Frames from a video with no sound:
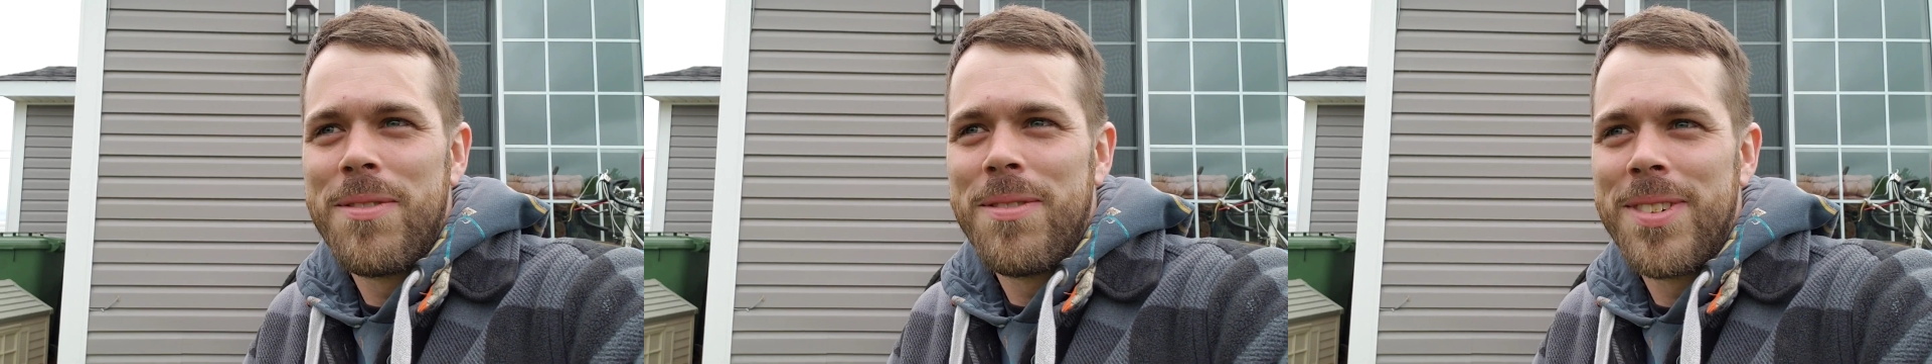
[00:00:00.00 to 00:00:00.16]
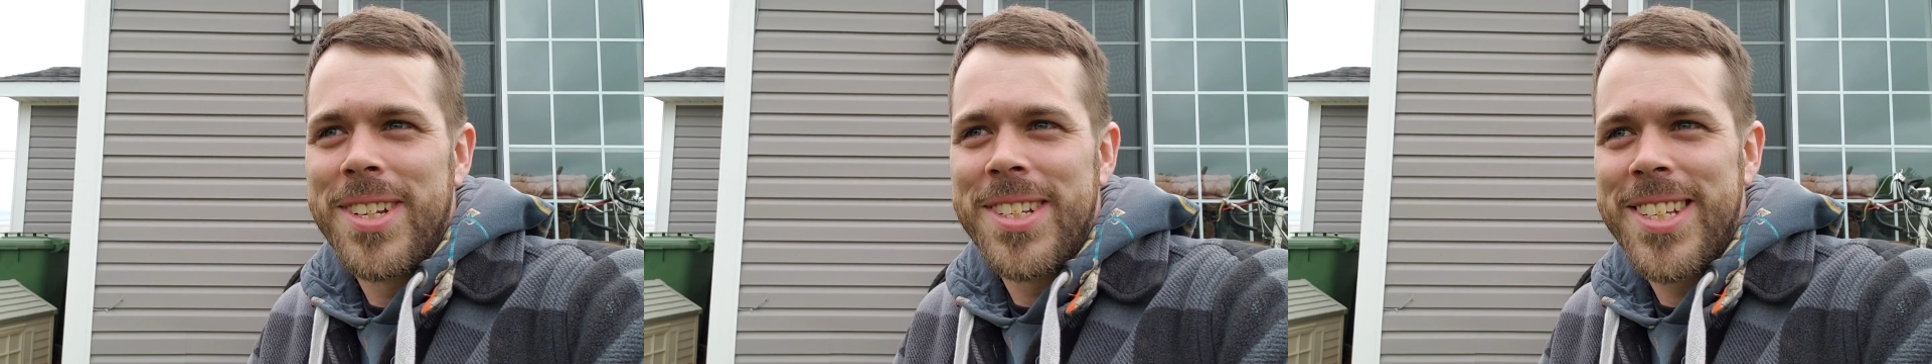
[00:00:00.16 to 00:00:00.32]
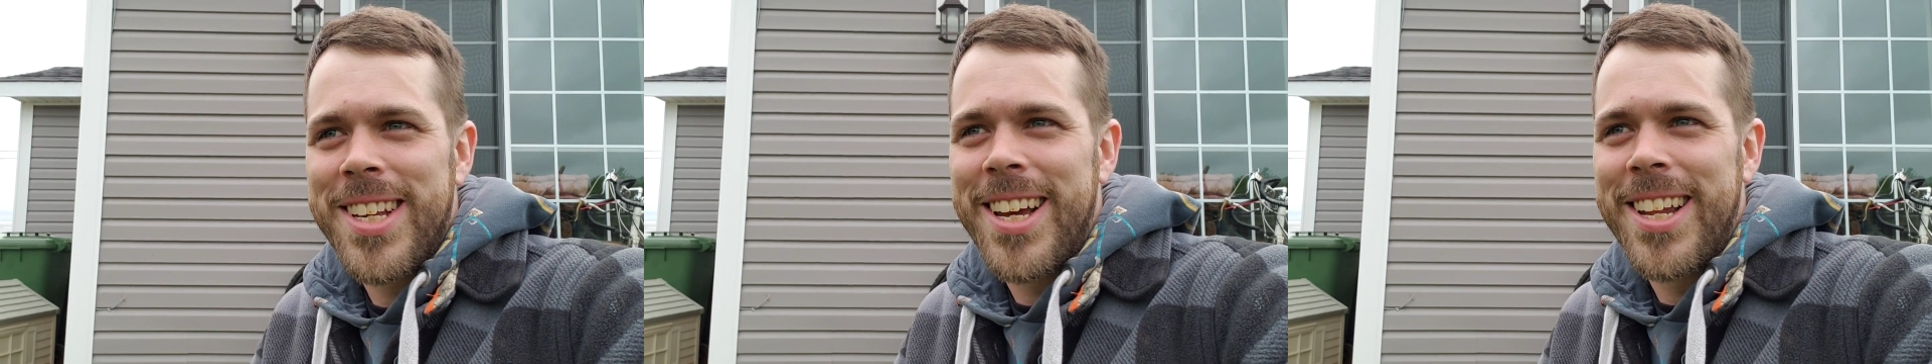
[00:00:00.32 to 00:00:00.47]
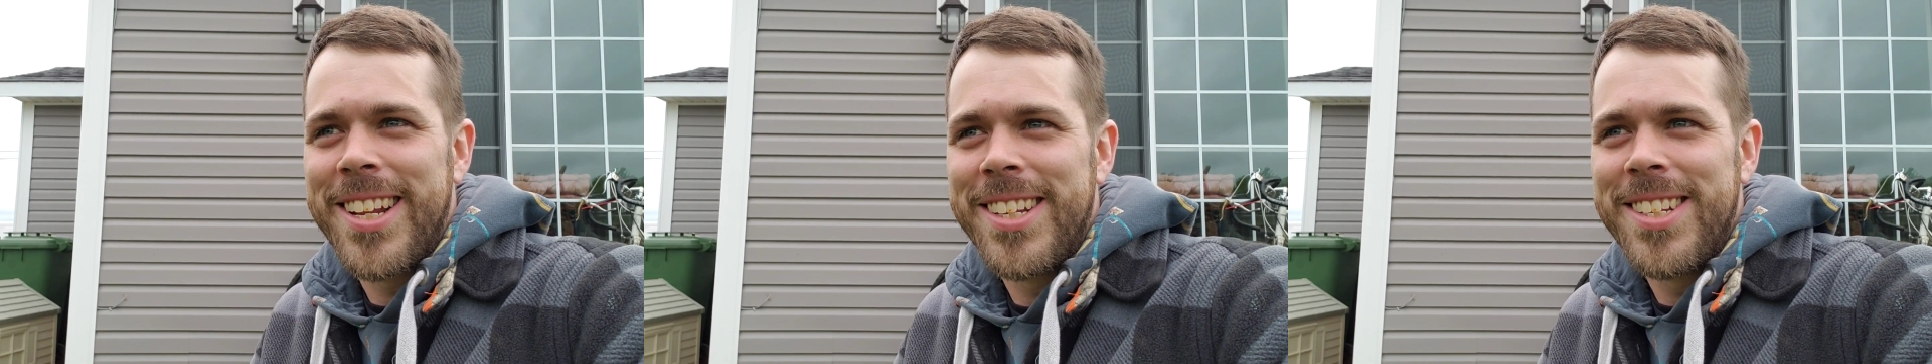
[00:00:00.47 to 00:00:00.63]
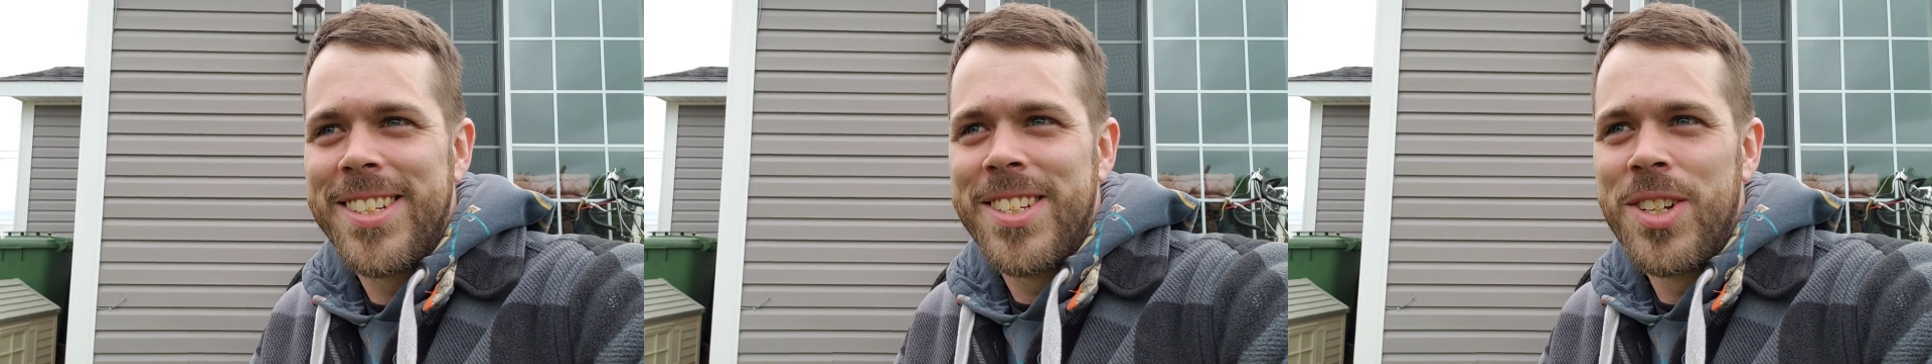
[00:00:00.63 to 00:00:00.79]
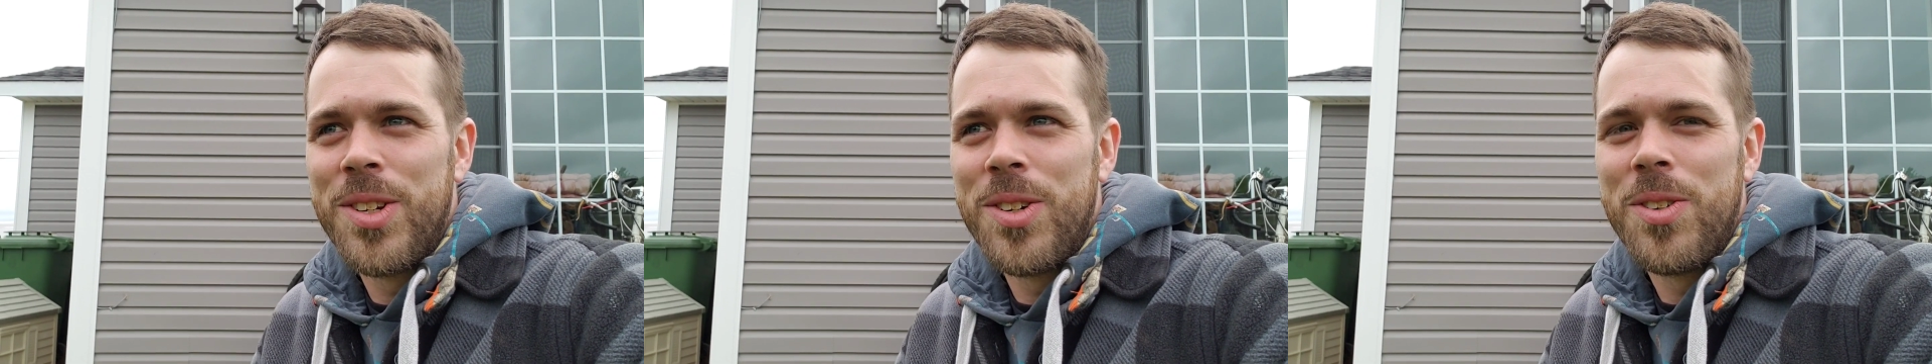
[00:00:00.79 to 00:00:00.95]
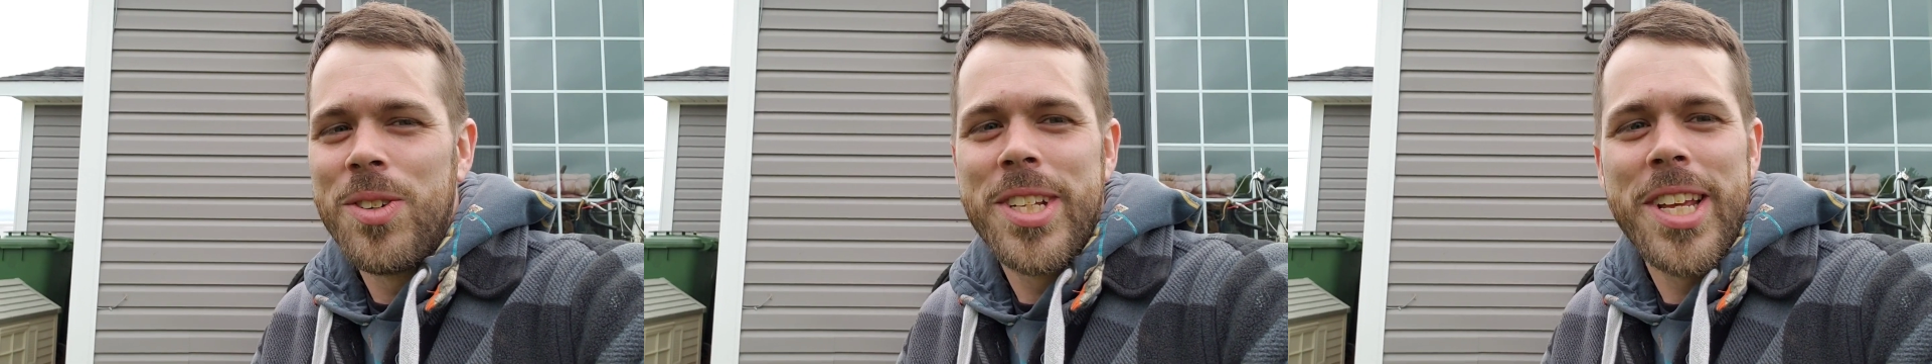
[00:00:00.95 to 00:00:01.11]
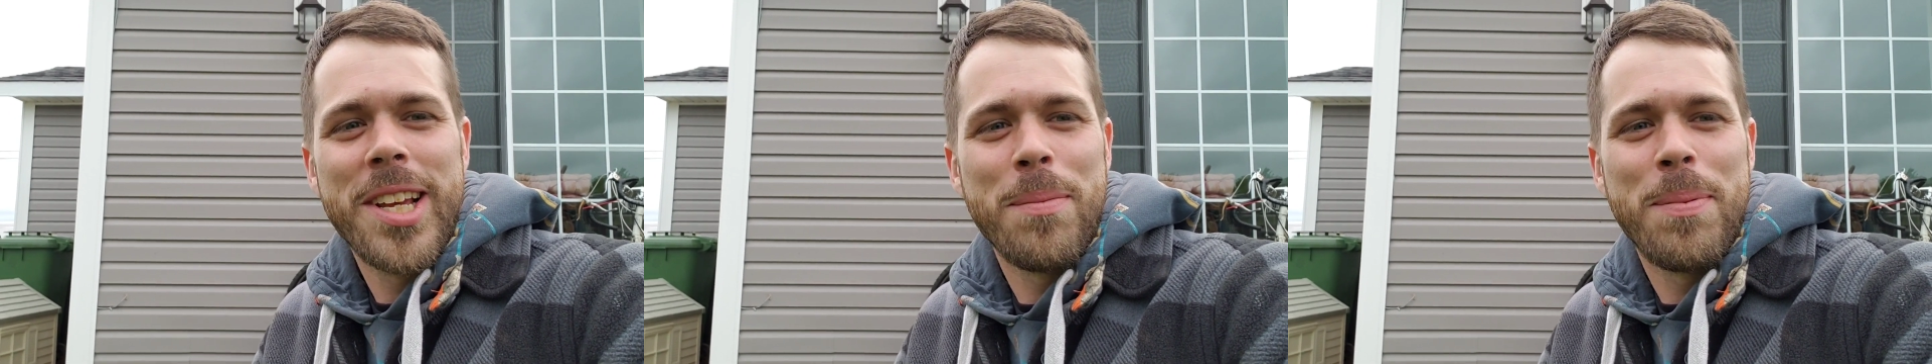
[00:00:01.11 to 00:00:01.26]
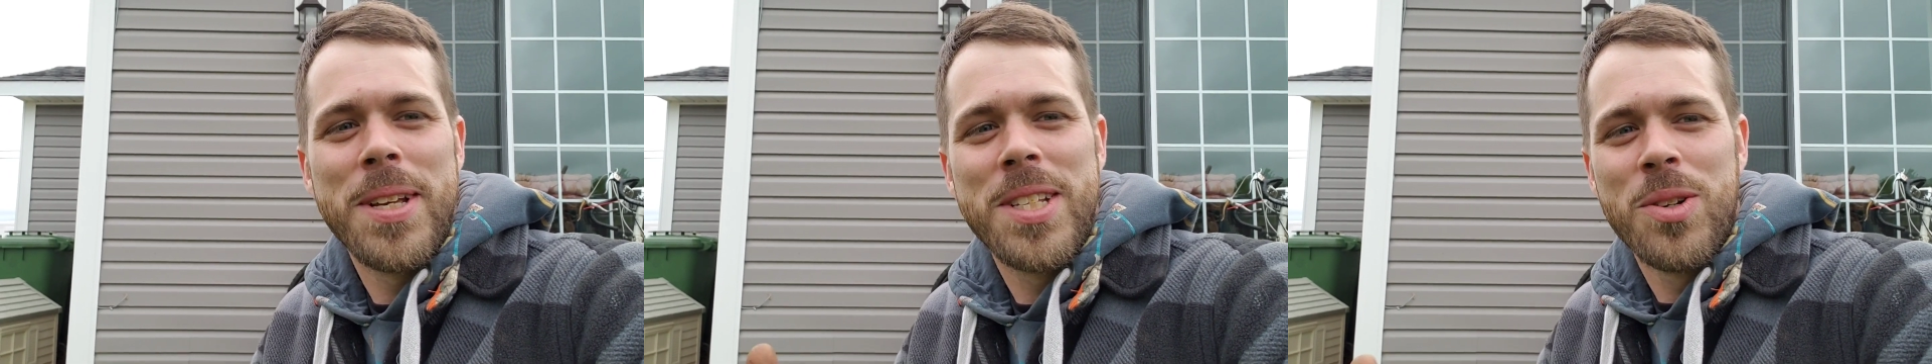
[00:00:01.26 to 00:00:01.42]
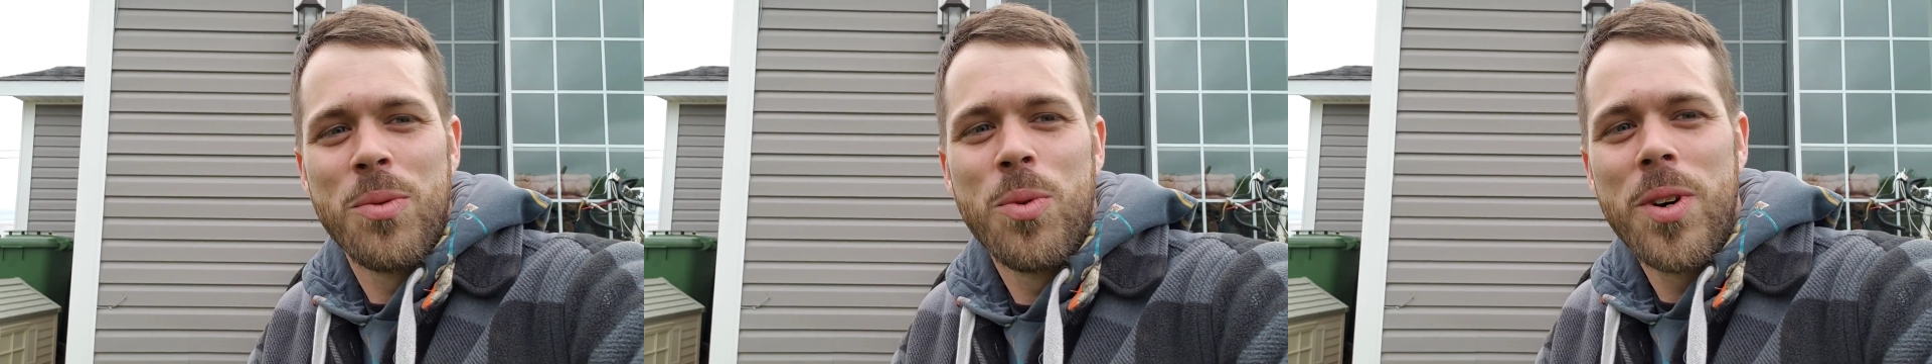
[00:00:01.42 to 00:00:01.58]
decided to take a
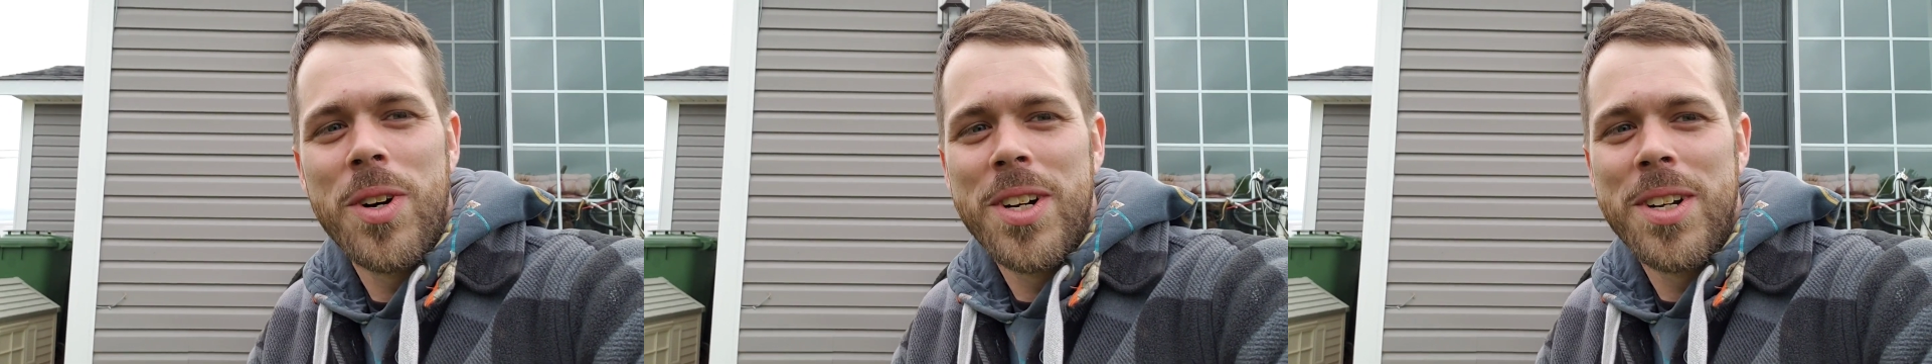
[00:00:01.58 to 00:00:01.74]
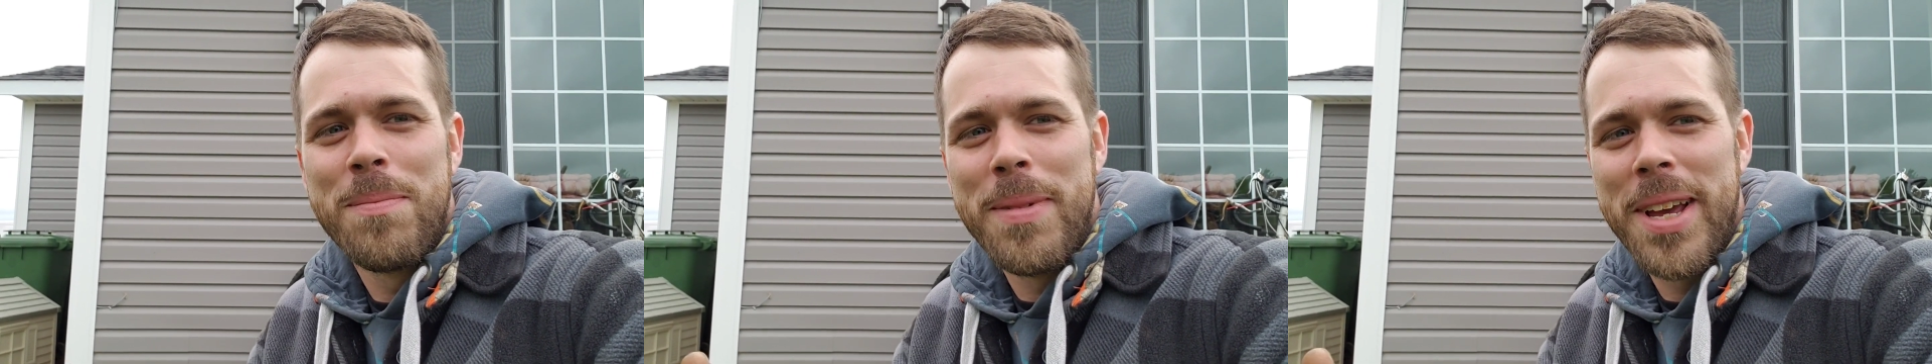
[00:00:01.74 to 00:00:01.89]
piece of wood,